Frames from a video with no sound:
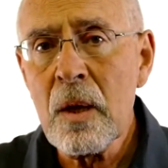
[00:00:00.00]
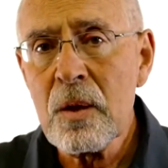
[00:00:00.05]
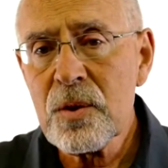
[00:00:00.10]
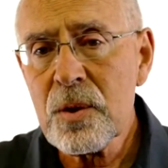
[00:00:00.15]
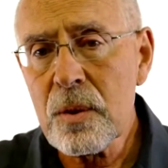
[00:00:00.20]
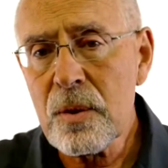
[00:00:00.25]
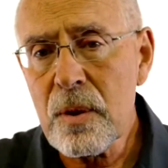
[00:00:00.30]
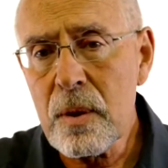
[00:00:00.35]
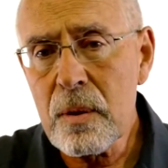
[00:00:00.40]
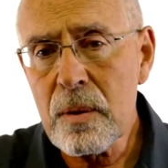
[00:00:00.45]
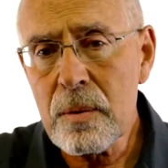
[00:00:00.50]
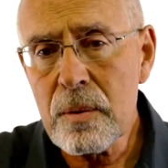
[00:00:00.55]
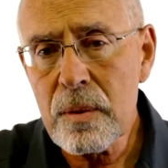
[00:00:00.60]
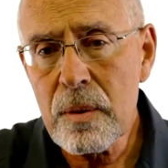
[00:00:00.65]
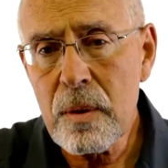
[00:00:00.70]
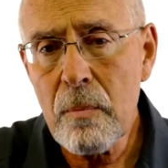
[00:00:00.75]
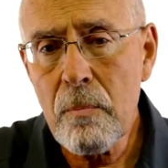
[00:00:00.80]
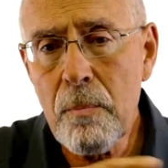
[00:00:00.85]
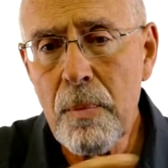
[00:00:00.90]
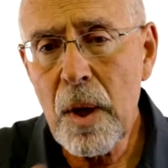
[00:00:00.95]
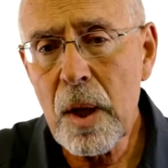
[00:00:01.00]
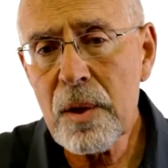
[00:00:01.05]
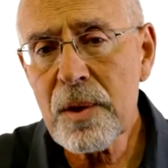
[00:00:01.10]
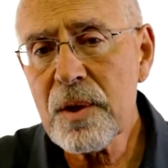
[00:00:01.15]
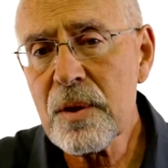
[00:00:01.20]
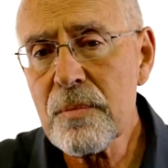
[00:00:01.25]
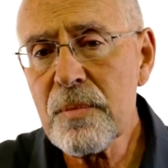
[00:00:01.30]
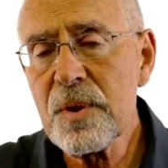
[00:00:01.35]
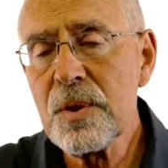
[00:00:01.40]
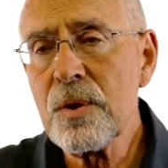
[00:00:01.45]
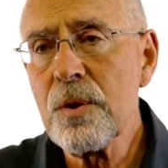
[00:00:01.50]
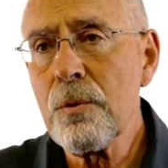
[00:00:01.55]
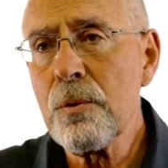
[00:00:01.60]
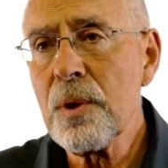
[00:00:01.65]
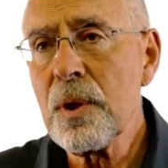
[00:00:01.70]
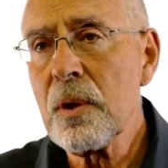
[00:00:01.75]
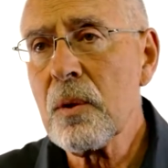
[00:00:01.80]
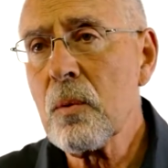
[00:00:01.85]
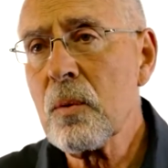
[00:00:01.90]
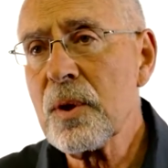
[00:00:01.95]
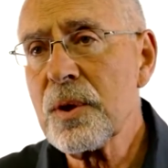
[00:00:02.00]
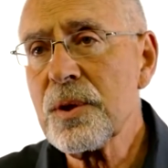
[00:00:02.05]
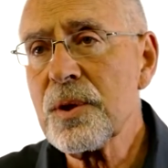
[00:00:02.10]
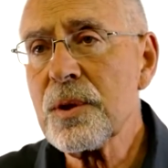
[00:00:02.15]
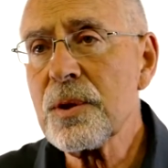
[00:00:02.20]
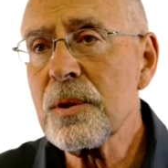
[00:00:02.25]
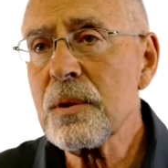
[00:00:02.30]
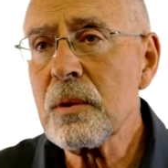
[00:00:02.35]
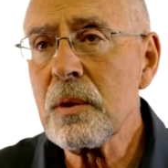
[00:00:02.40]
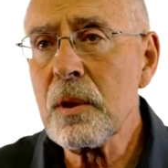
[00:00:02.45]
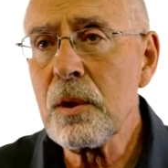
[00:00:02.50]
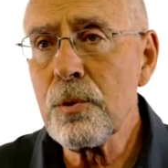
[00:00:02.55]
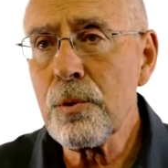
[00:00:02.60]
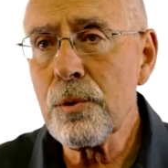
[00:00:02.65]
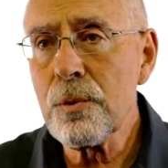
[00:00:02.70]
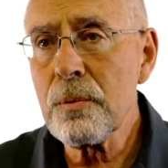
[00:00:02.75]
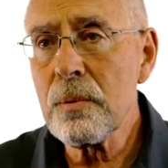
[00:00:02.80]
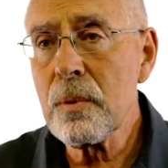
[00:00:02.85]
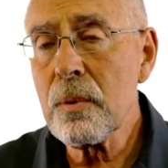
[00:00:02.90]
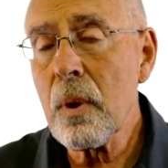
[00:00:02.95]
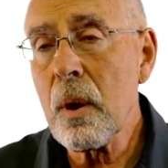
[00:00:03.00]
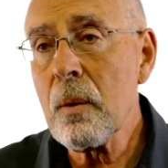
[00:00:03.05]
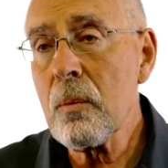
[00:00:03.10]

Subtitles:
So the bulk of the material was learned,